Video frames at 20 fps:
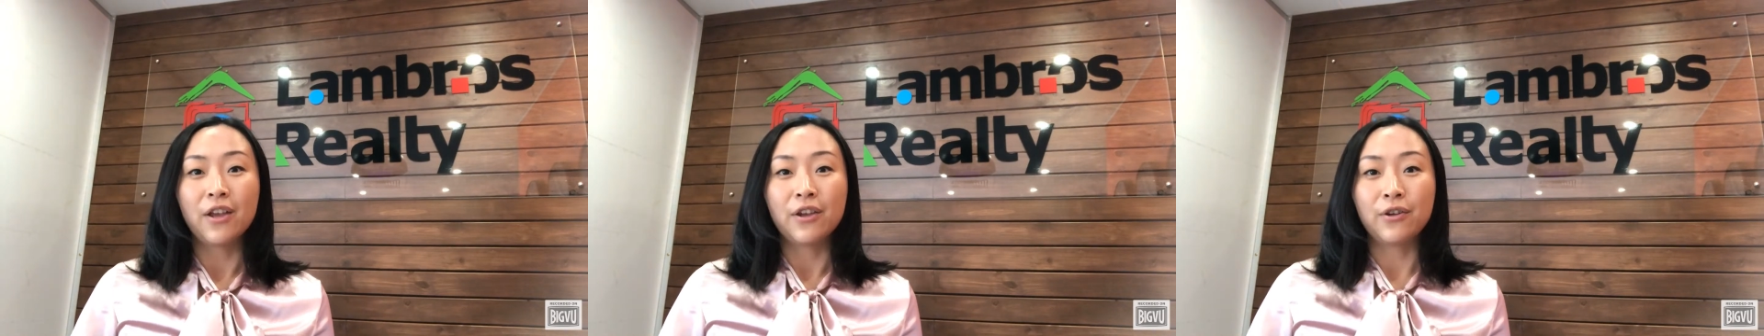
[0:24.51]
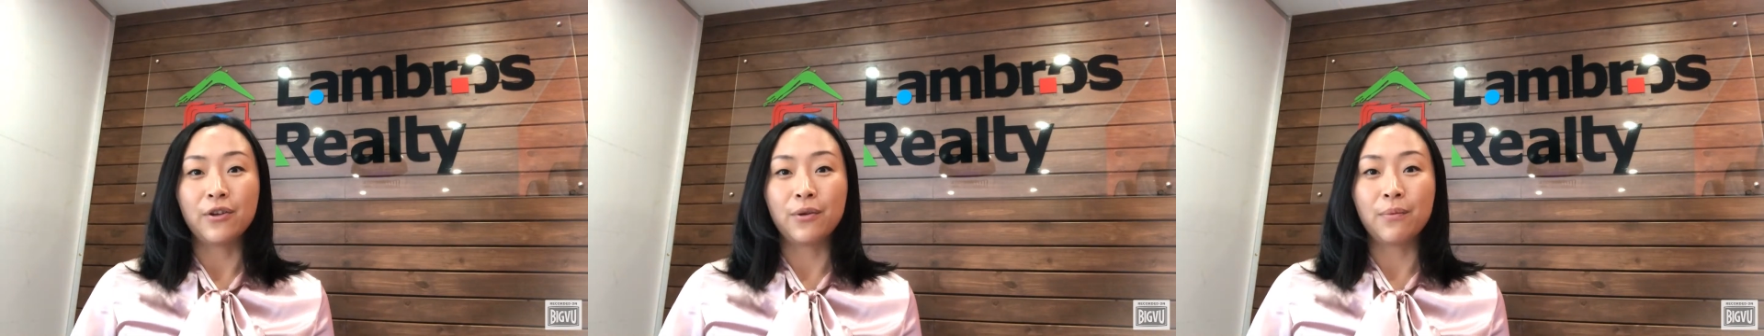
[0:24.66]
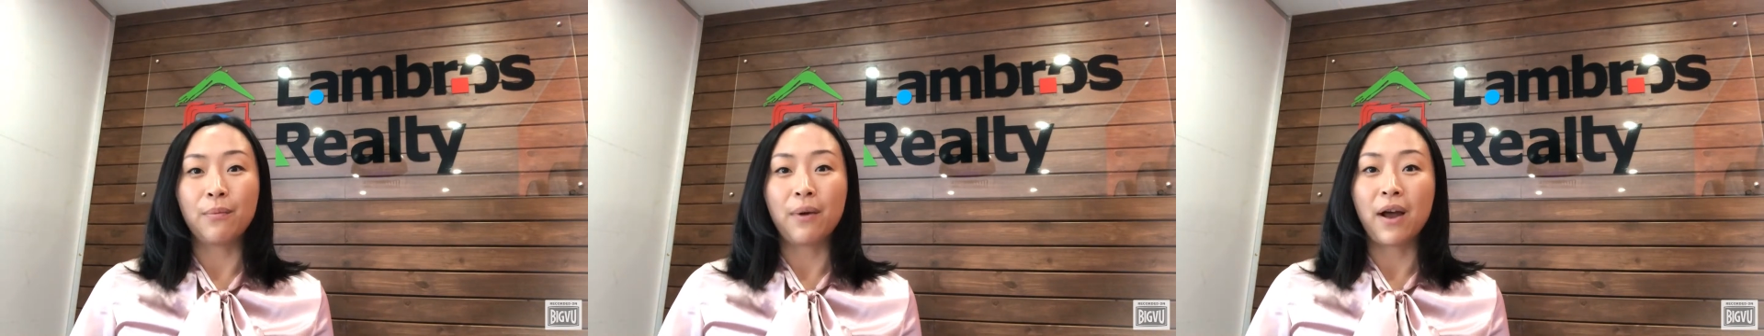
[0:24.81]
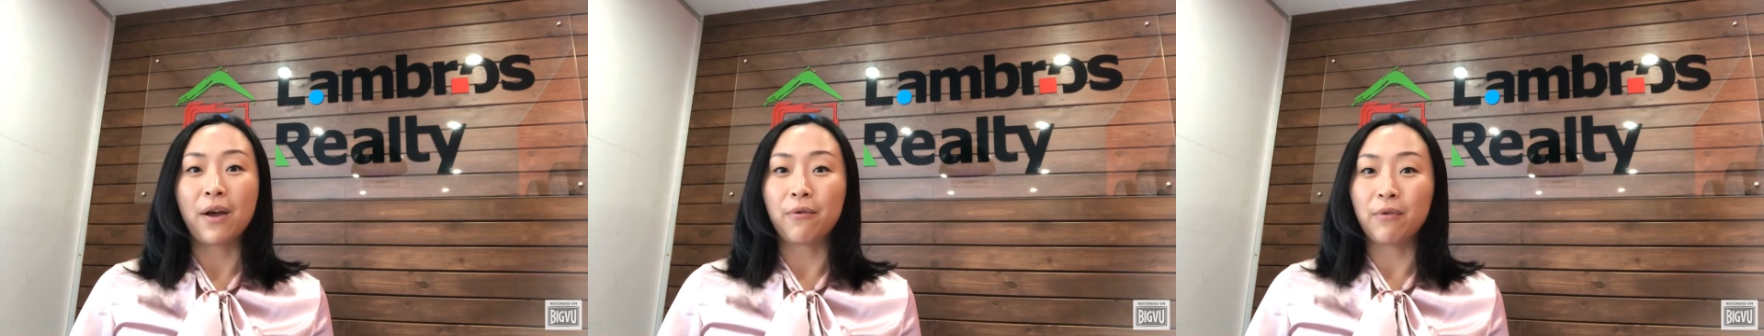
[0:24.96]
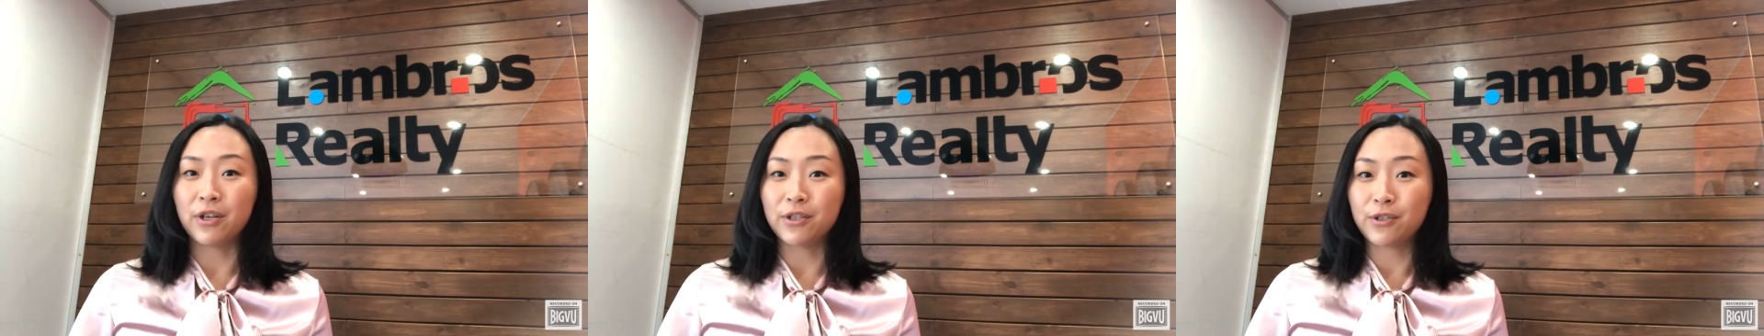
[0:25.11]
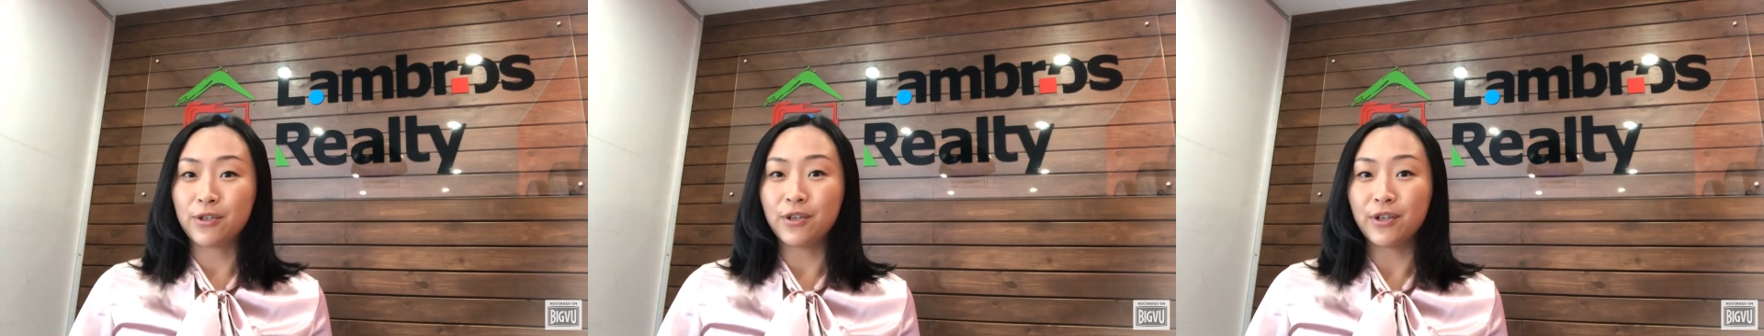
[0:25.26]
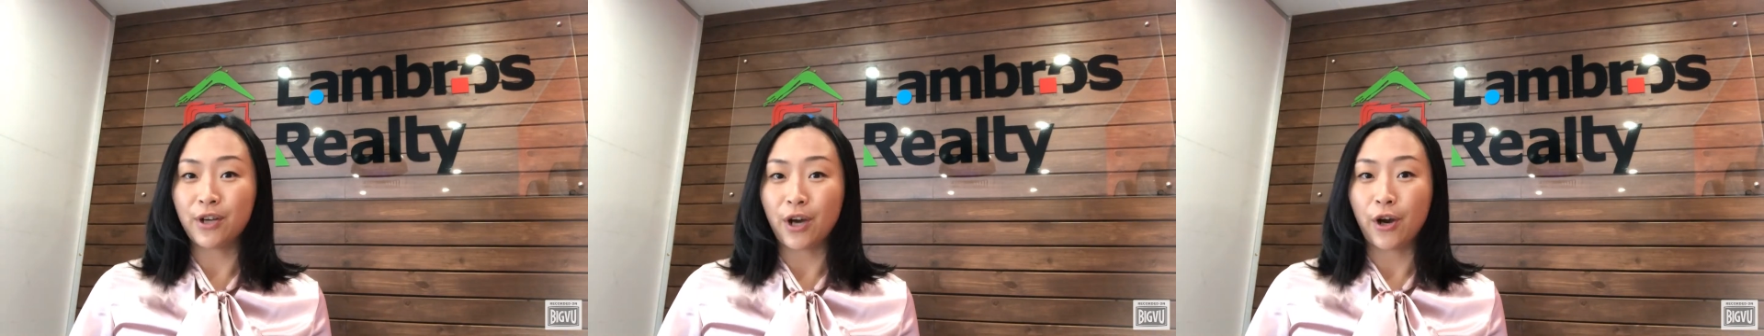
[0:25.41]
you might want
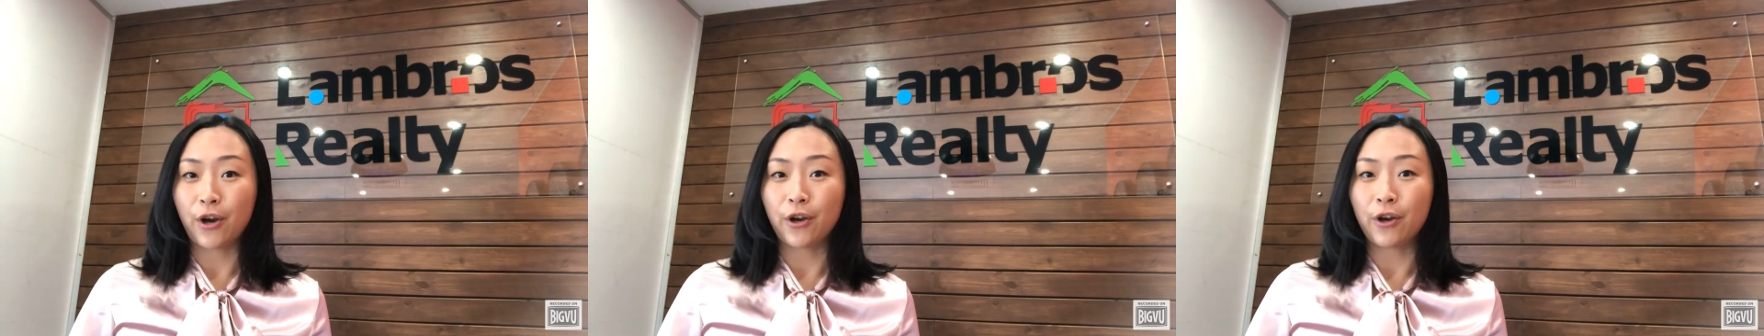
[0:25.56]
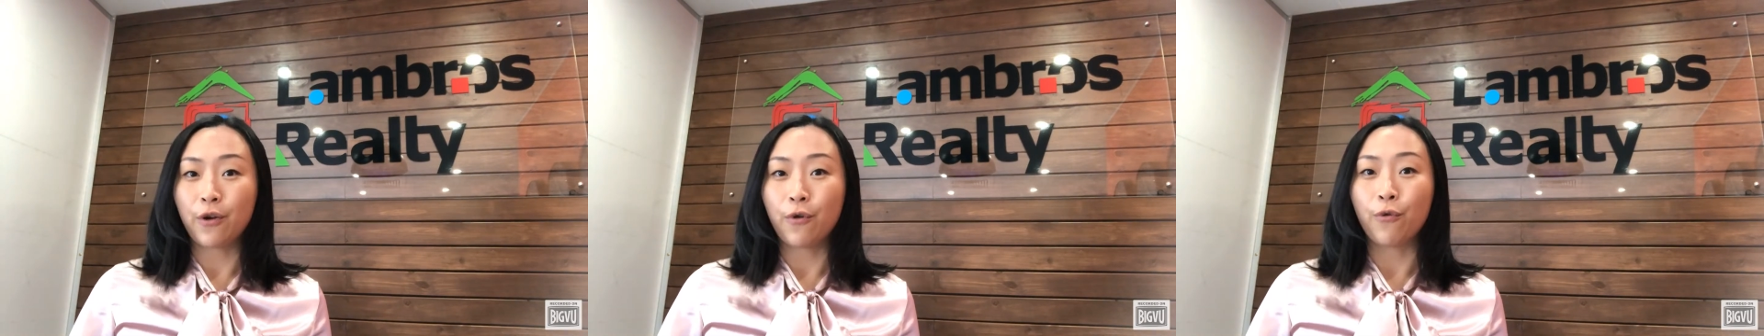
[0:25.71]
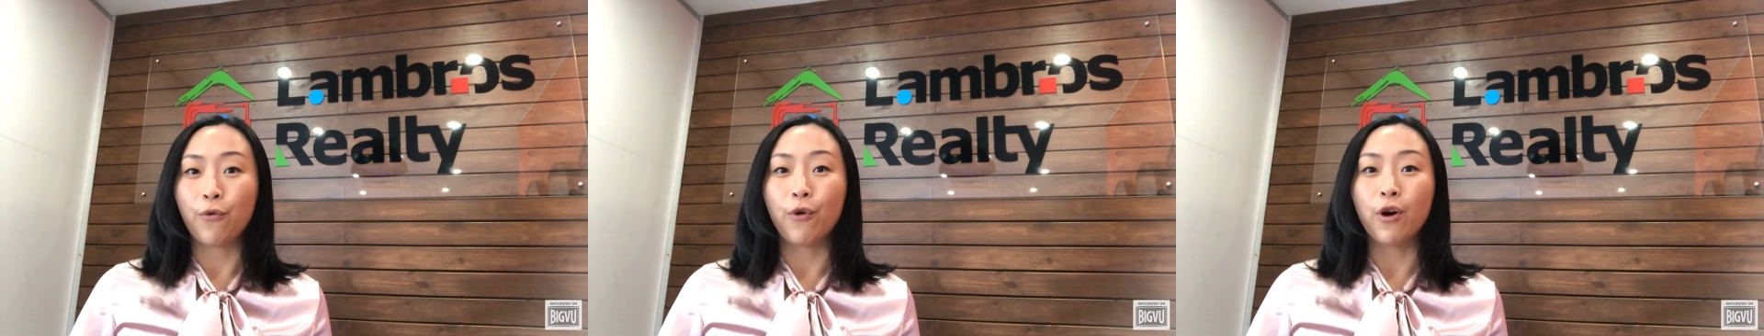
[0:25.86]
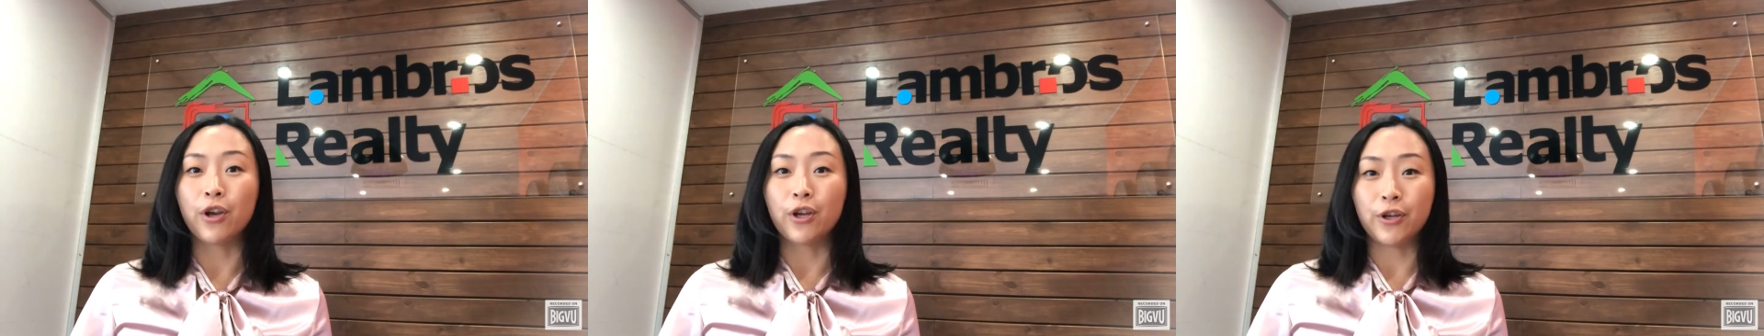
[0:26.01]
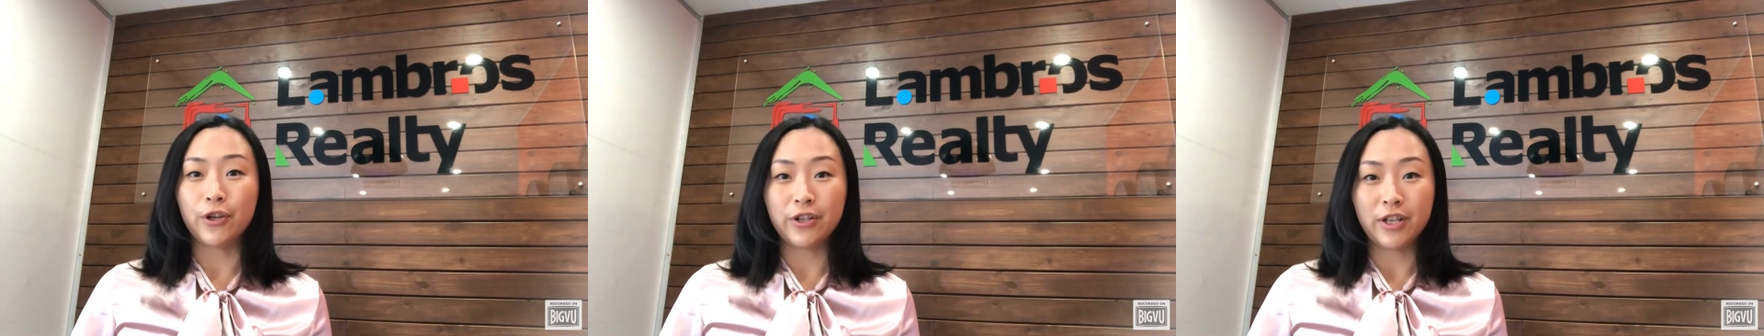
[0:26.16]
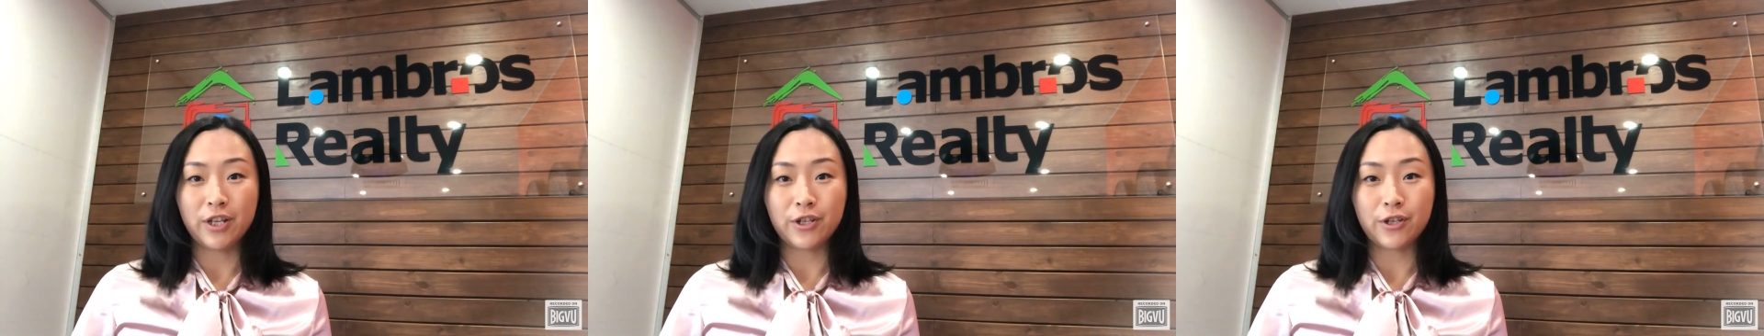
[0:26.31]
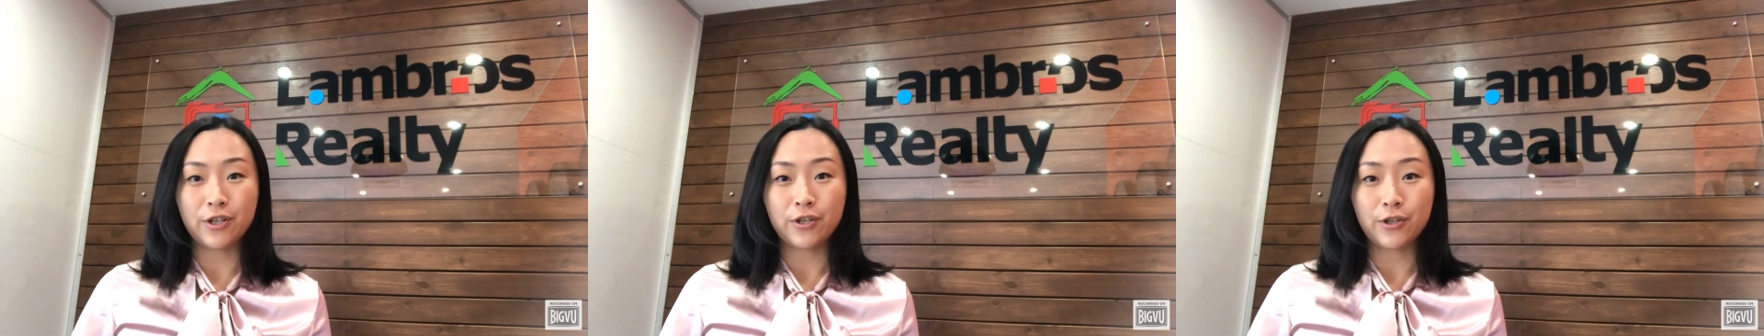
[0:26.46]
to know what you
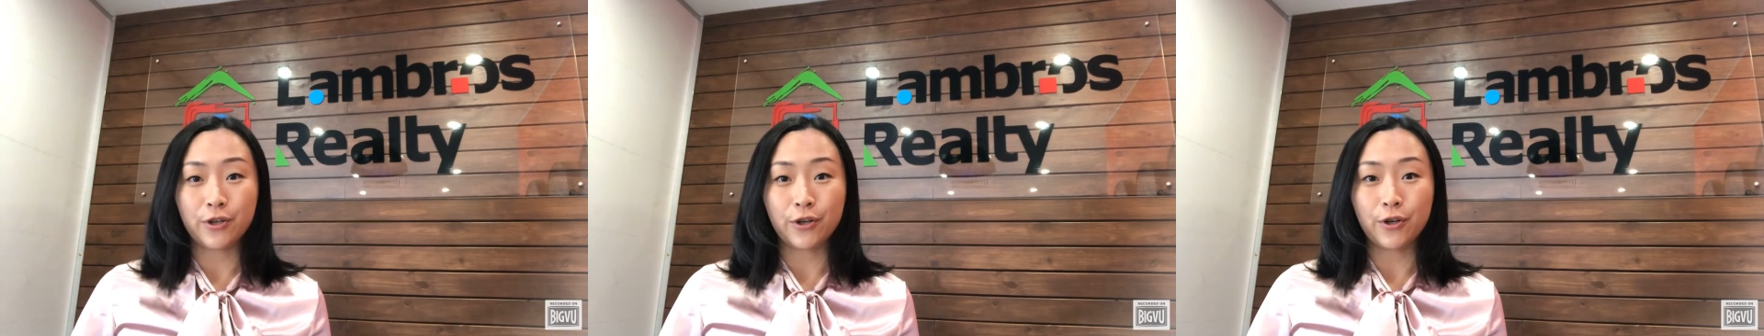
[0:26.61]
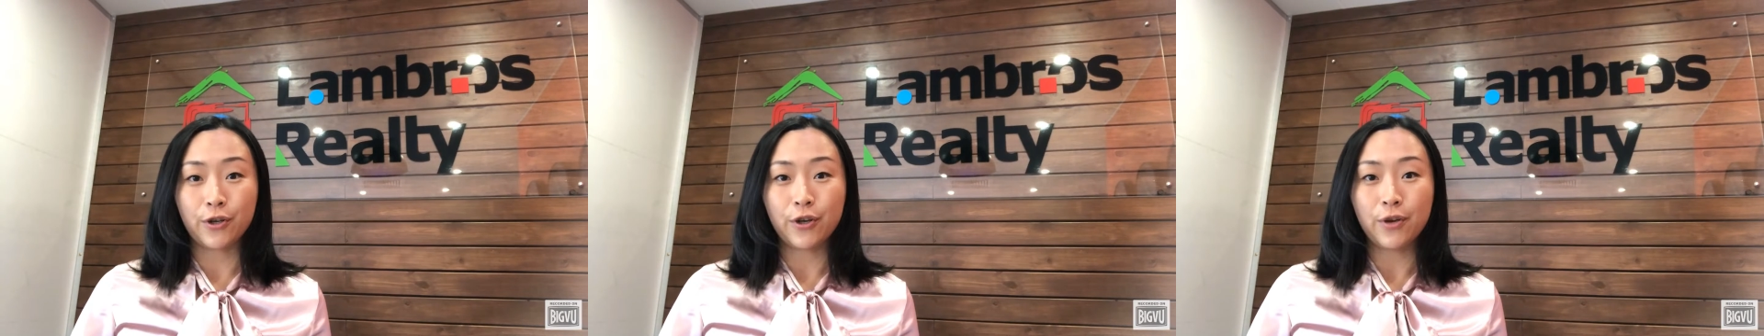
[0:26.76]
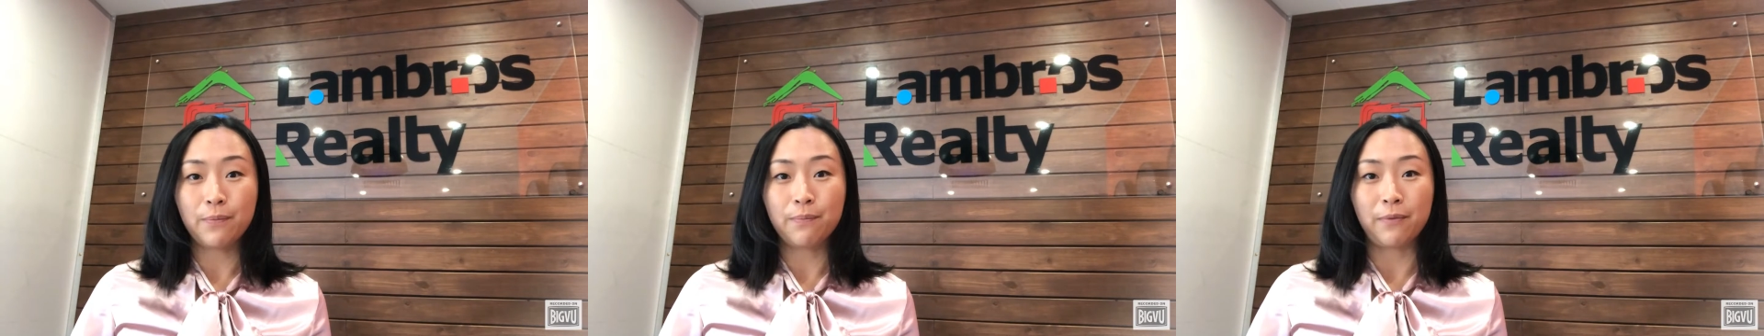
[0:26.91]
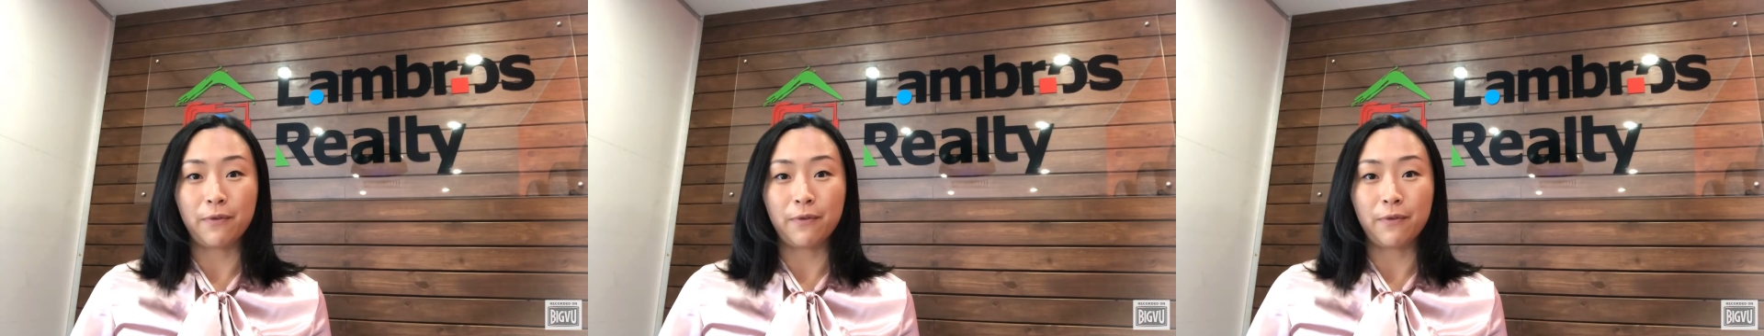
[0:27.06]
need to do